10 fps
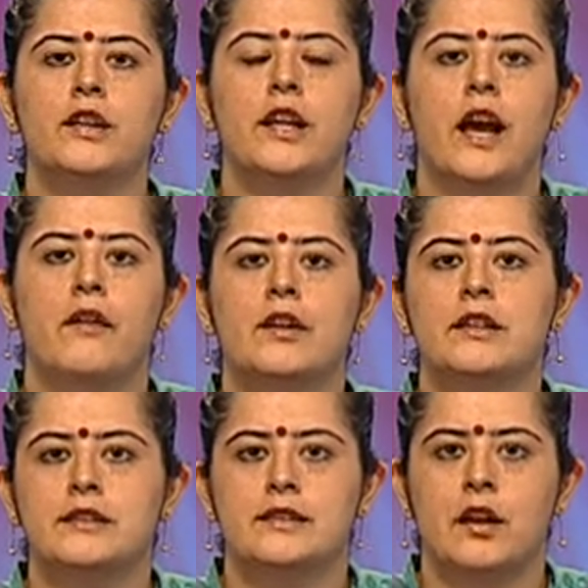they are having a
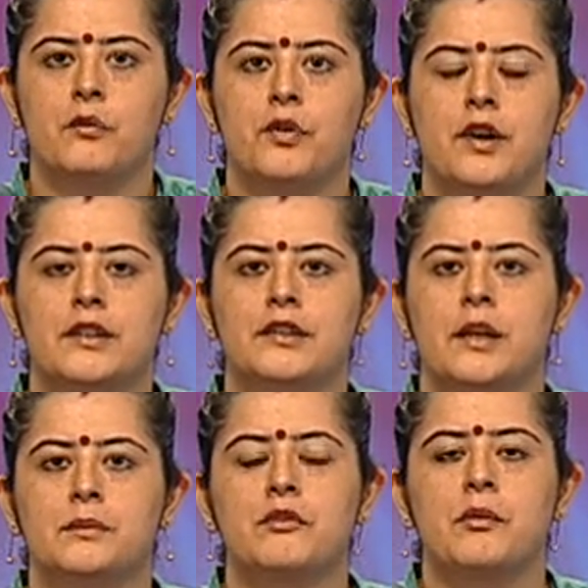discomfort in
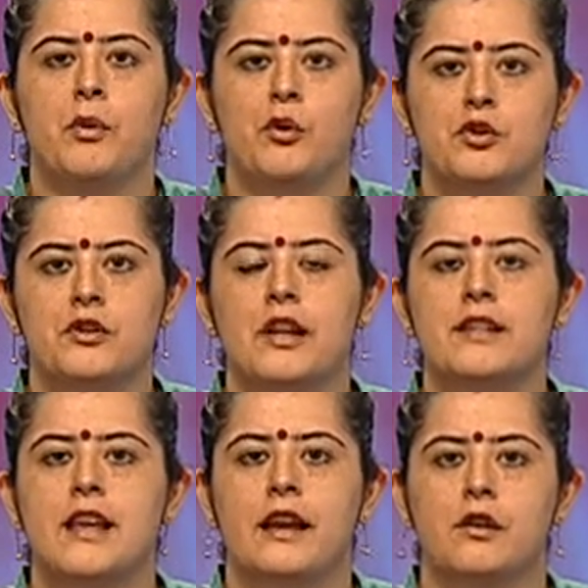terms of emotional and
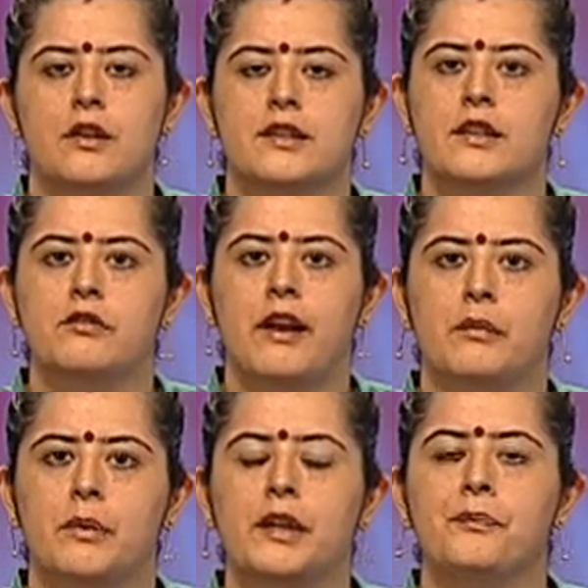psychological well
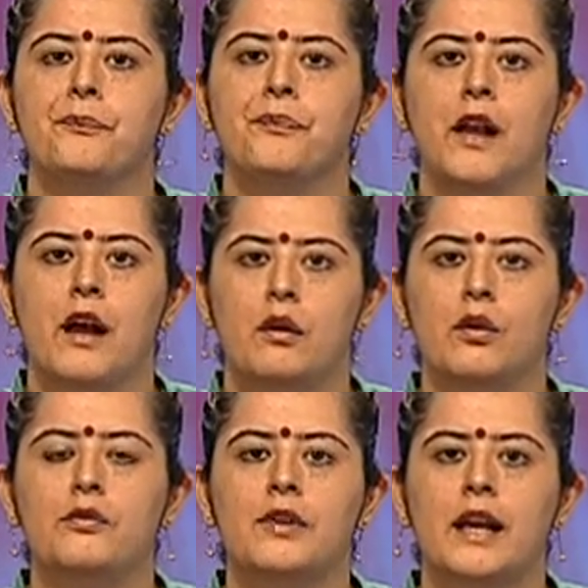being, a lot
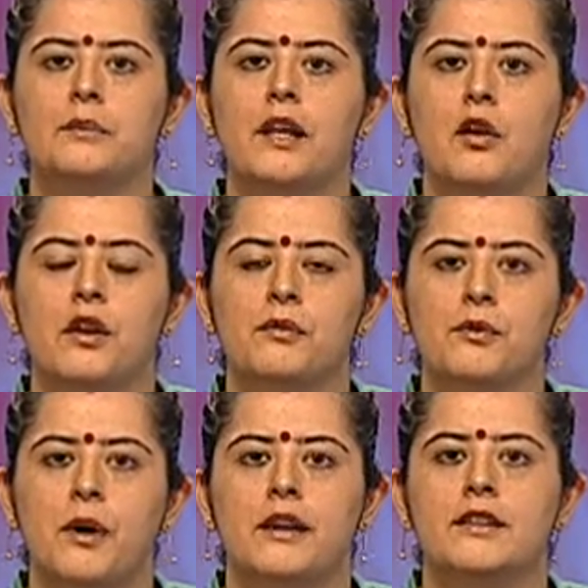of time they are not able
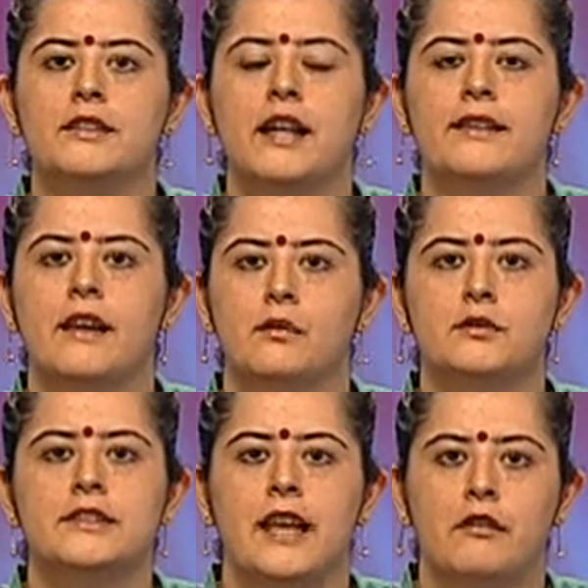to understand their own
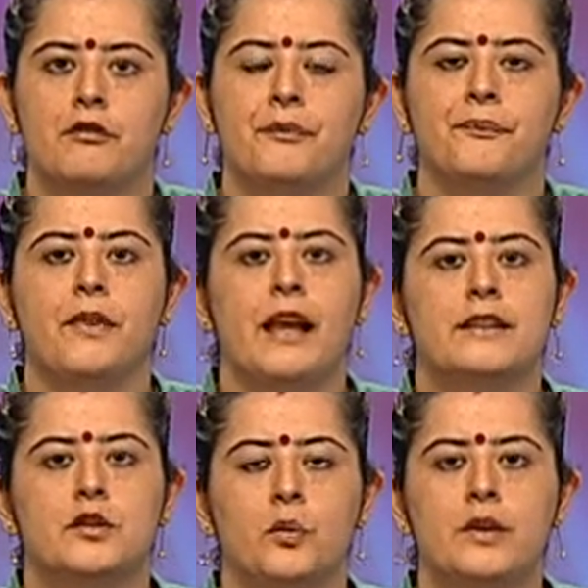self.
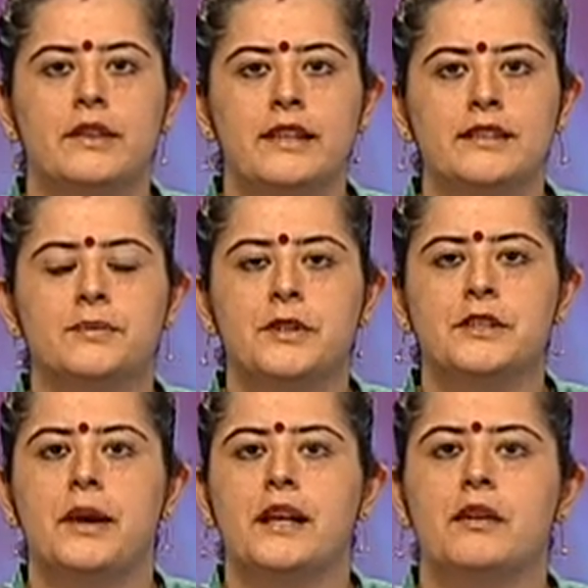So, with this
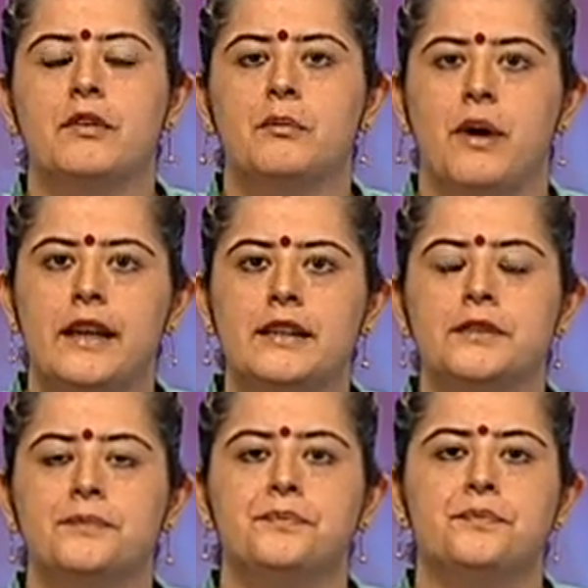perspective in mind,
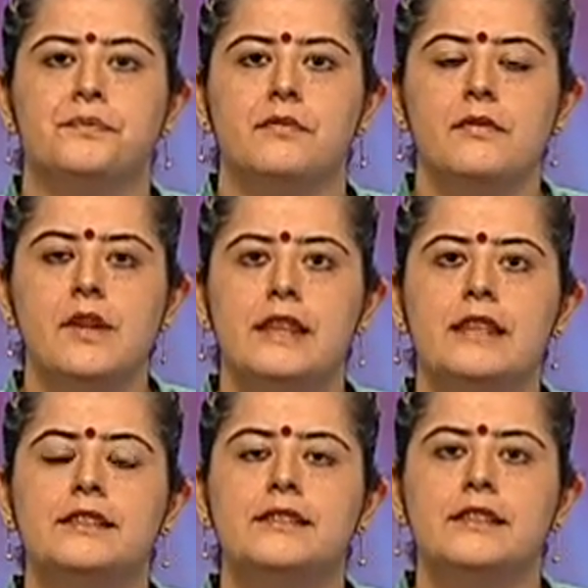
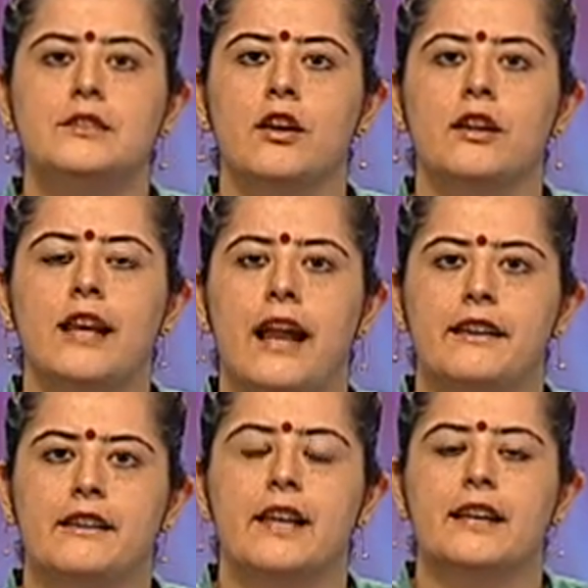this disorder
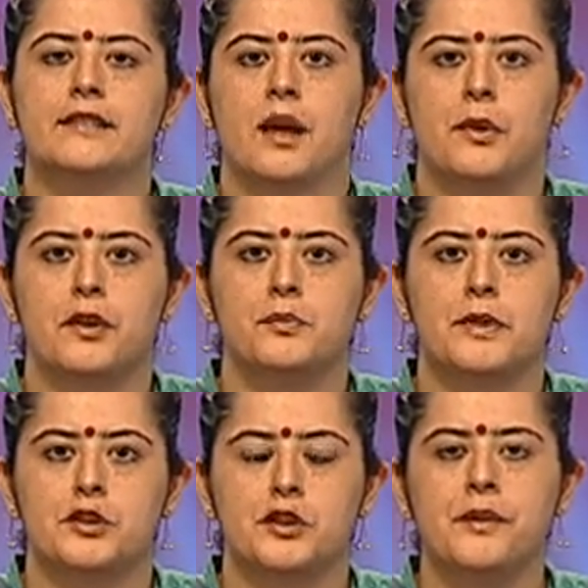category has come into
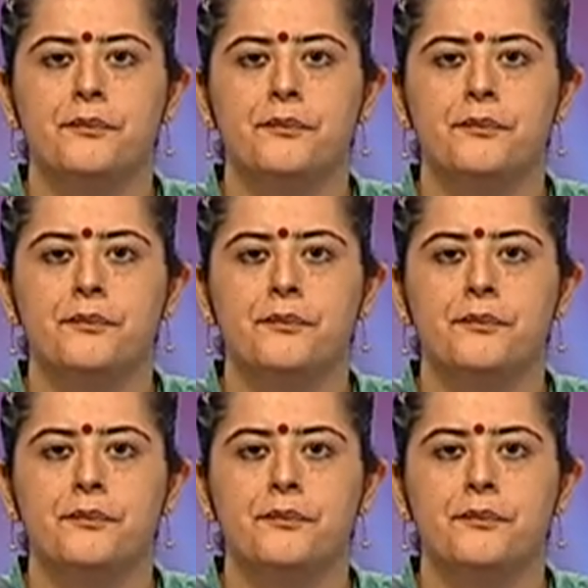picture.